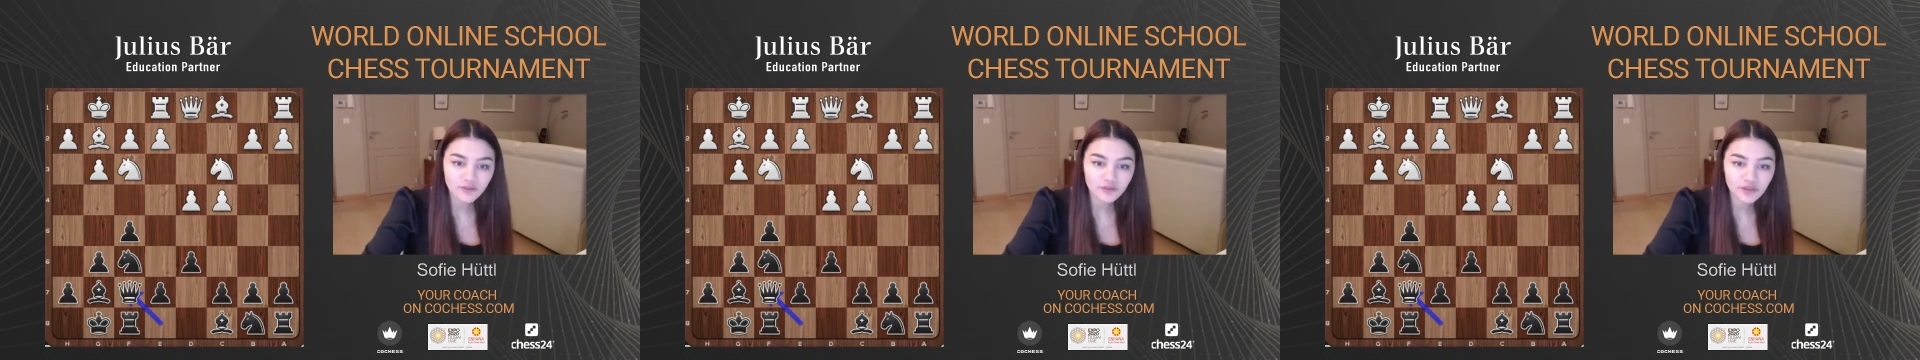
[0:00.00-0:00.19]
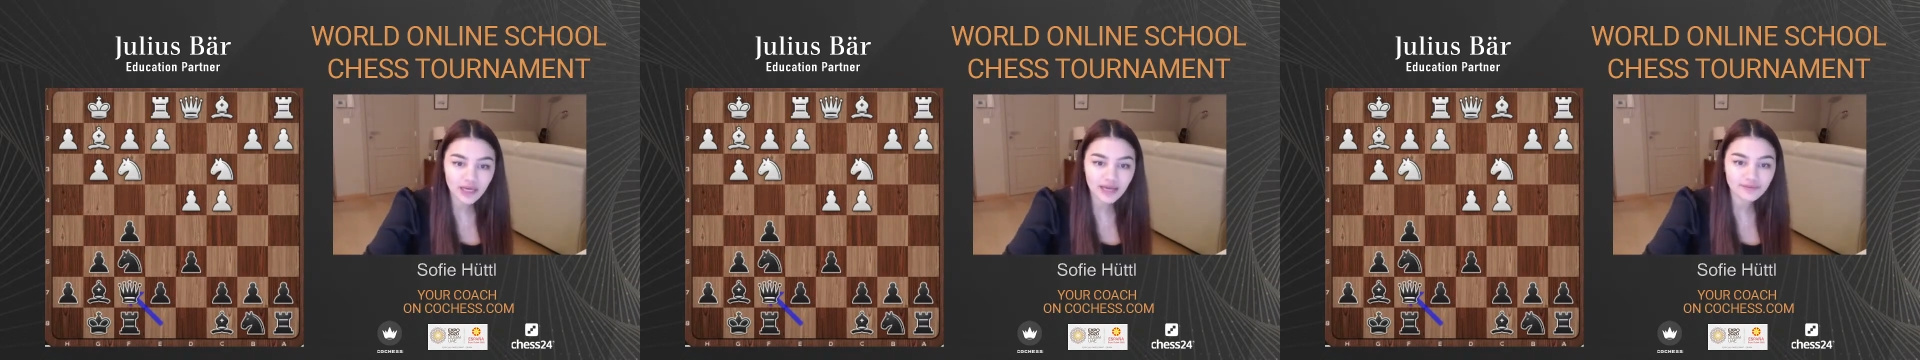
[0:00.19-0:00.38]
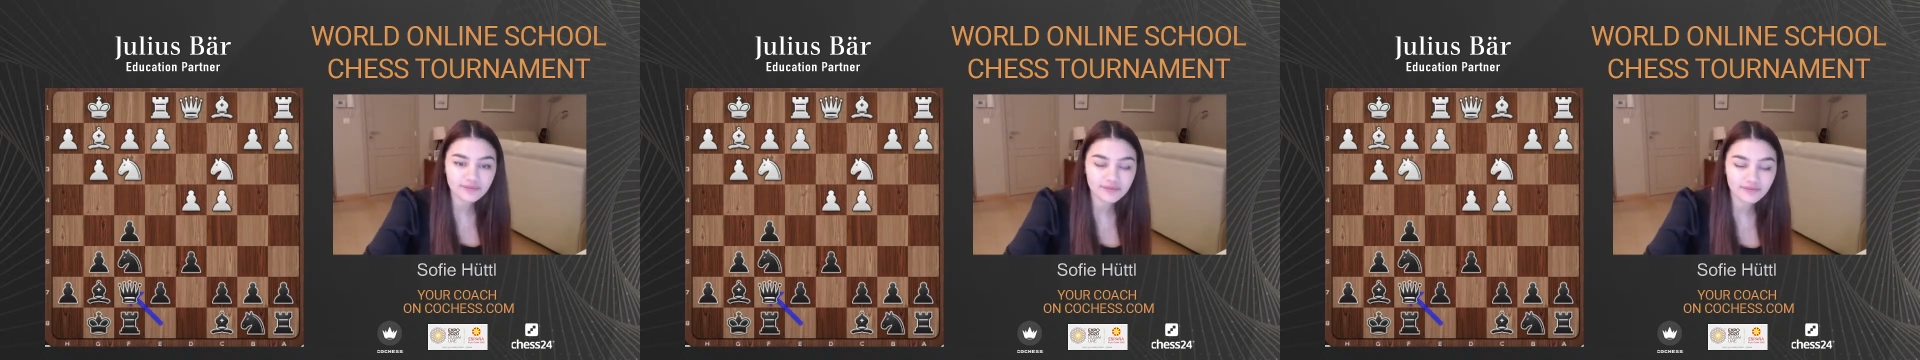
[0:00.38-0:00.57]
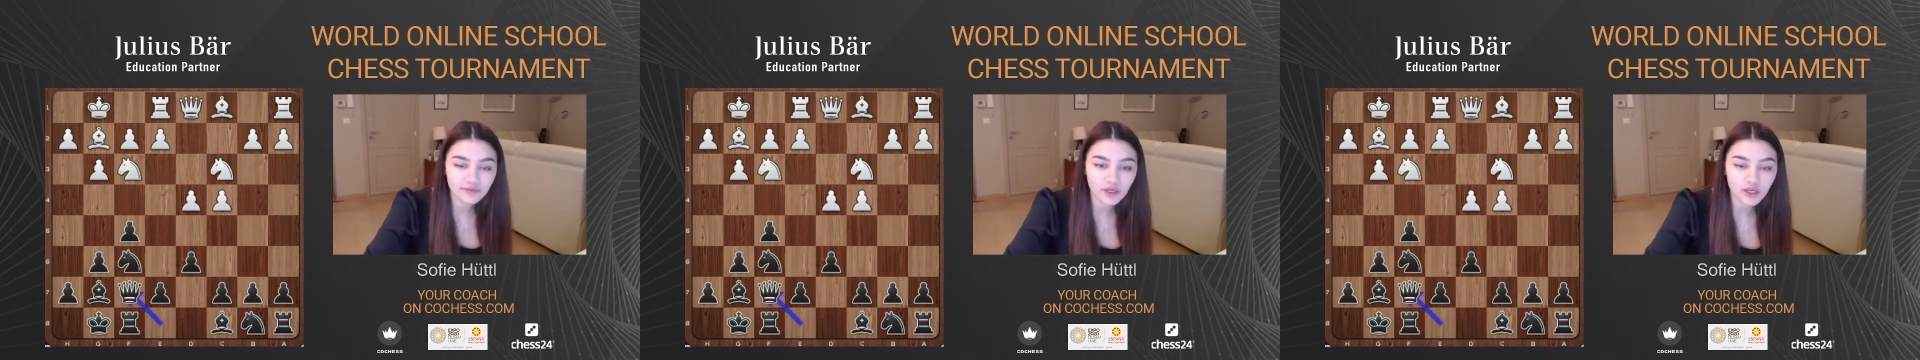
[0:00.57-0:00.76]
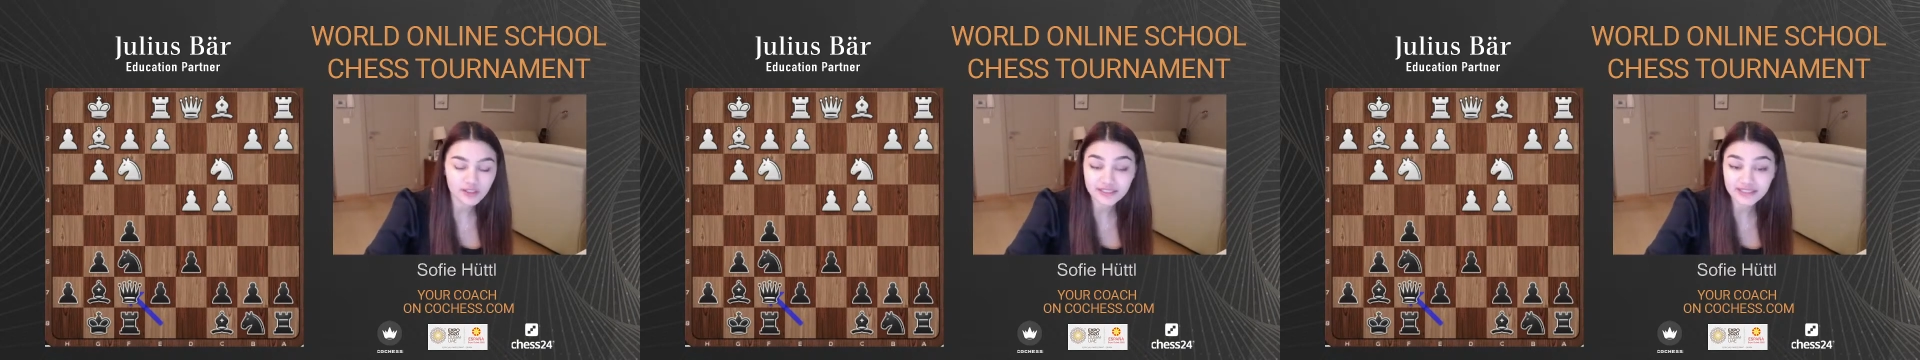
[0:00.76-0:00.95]
the
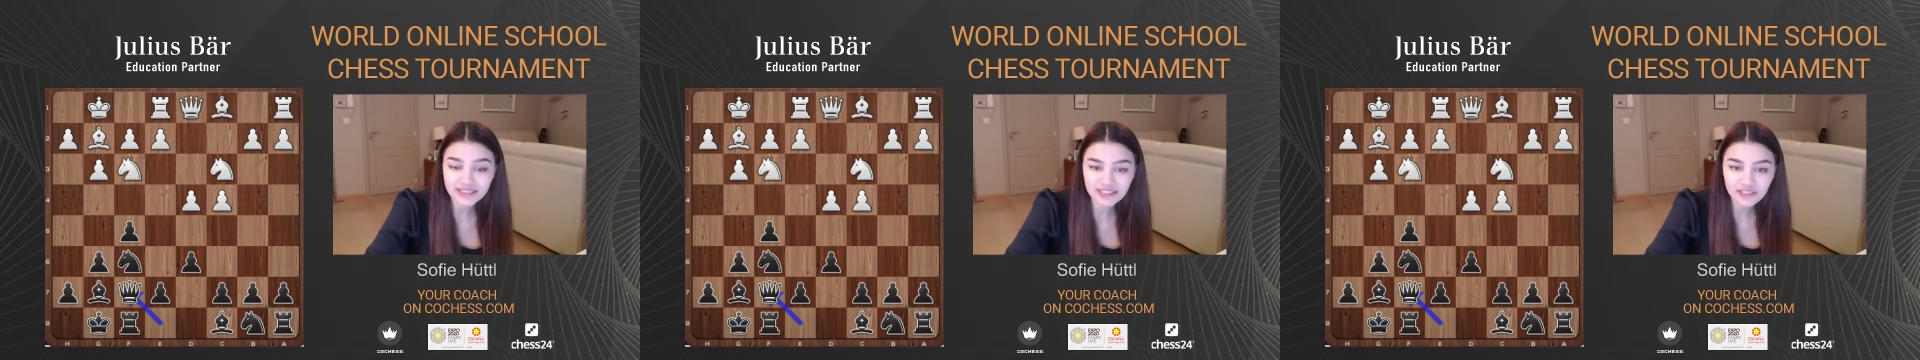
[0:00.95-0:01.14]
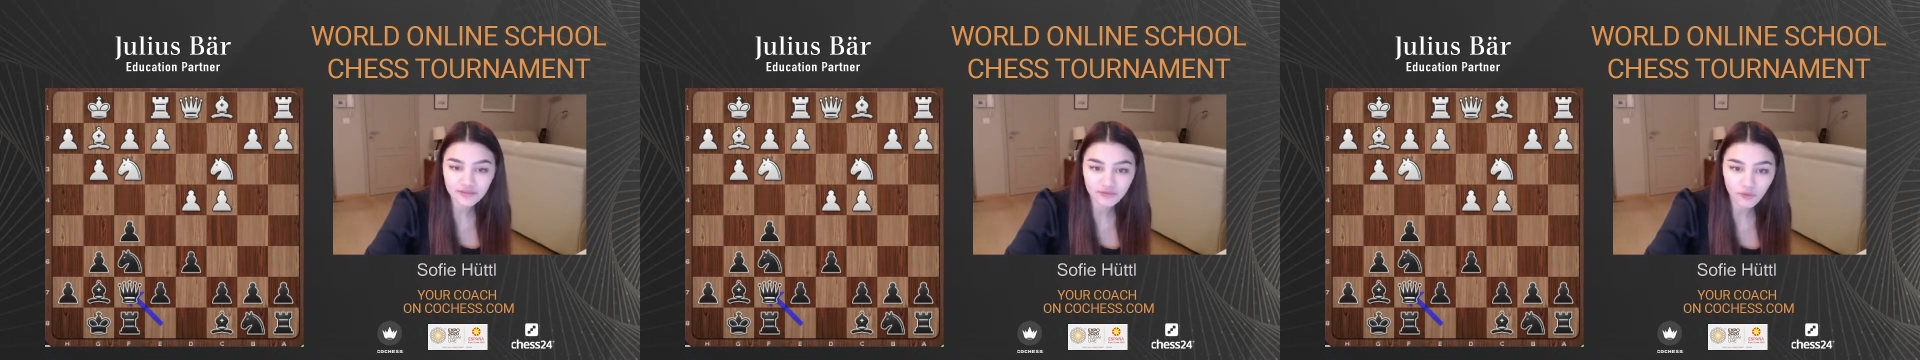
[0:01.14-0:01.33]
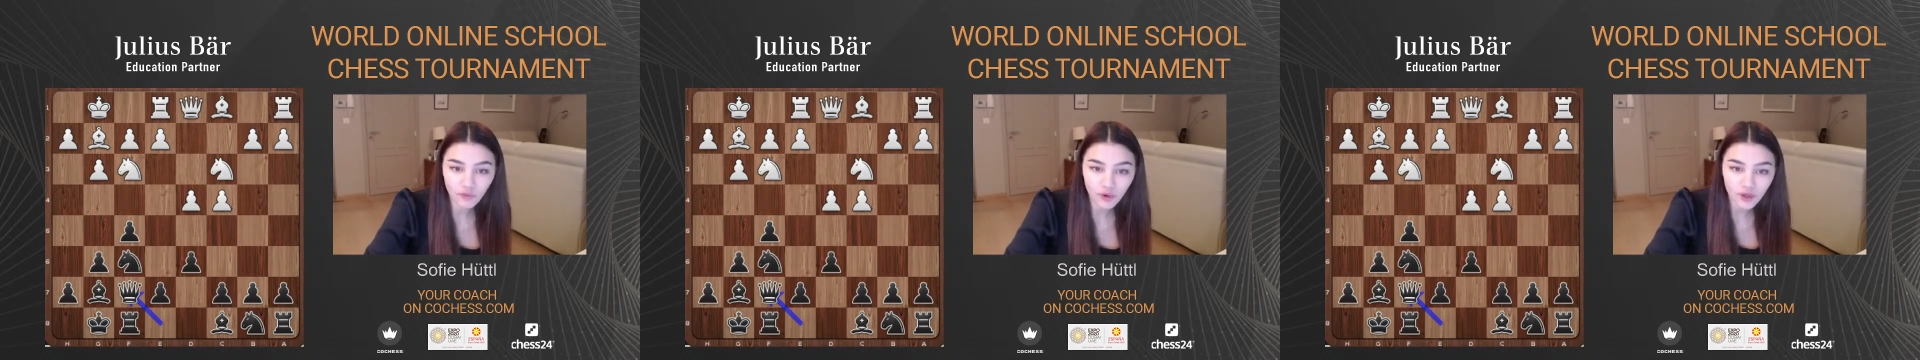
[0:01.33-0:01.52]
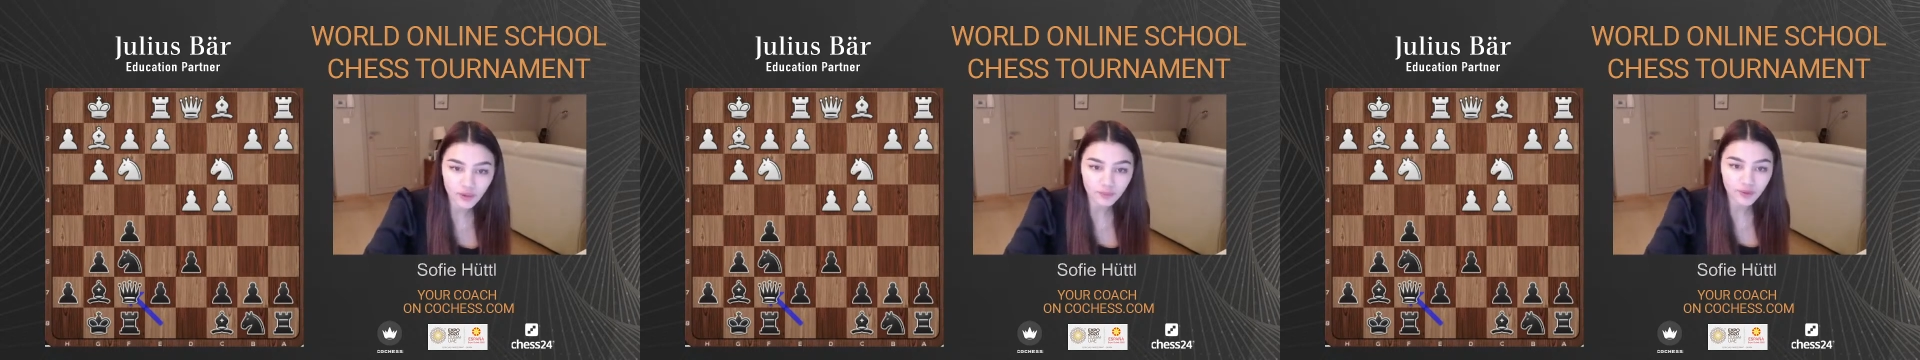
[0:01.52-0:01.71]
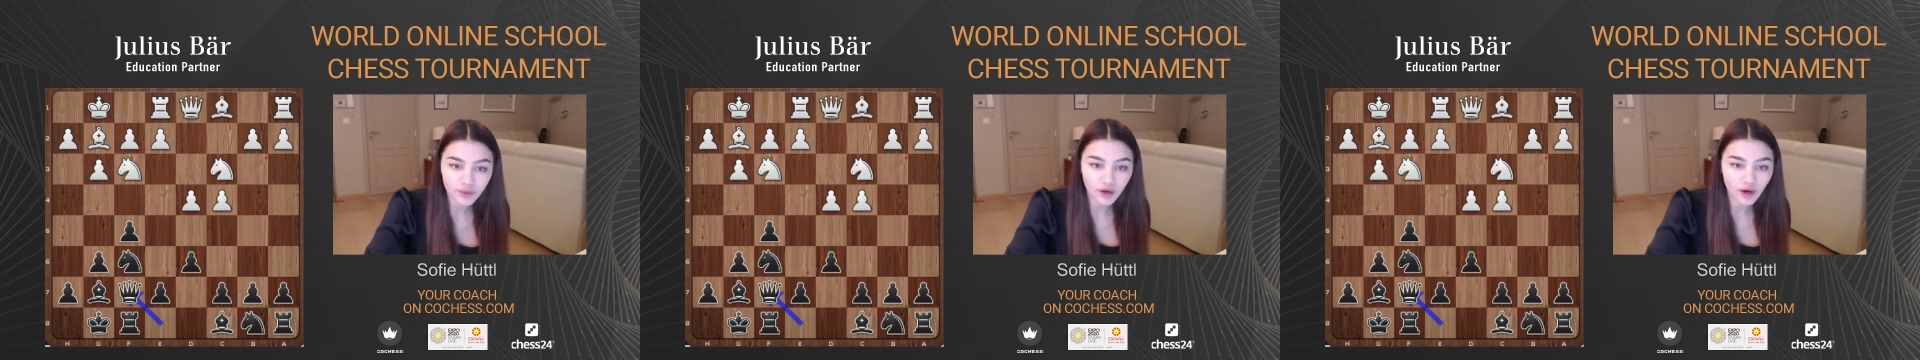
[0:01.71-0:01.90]

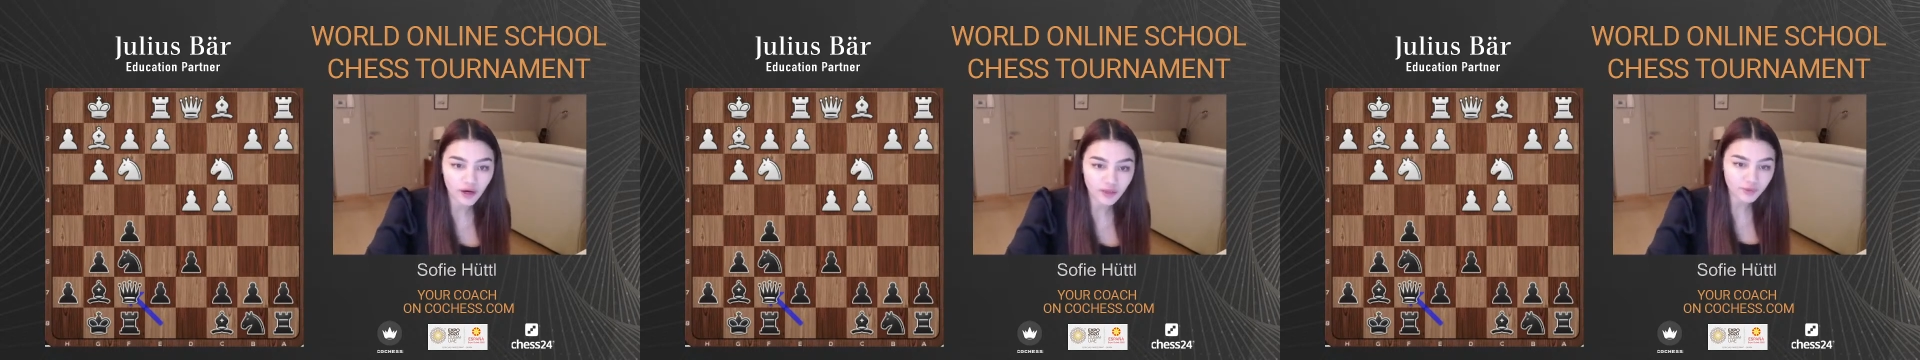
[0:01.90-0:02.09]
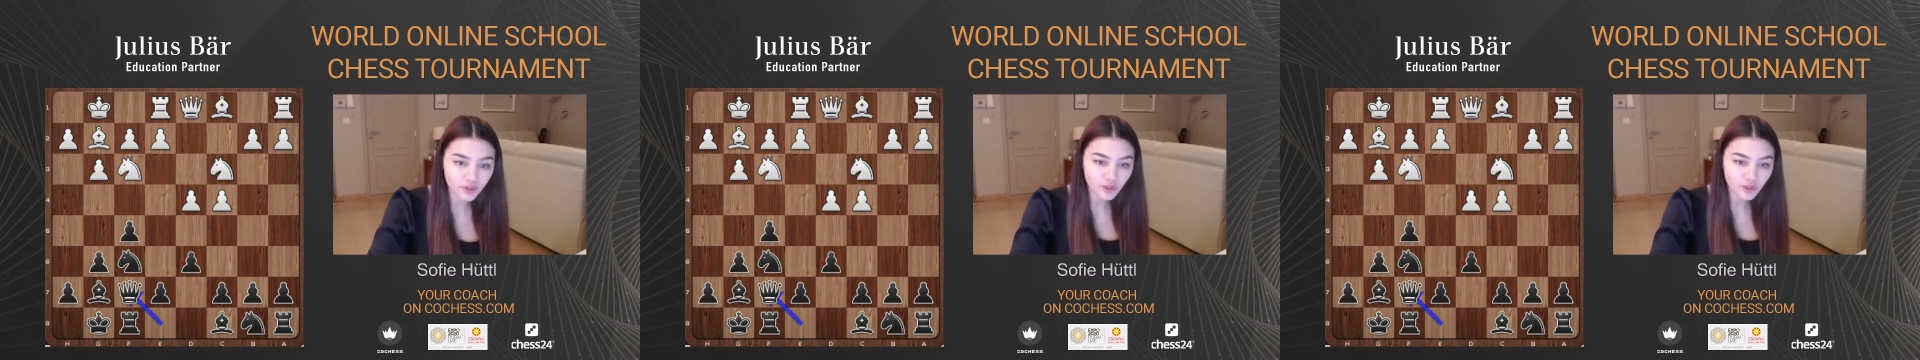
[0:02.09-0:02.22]
c4 pawn,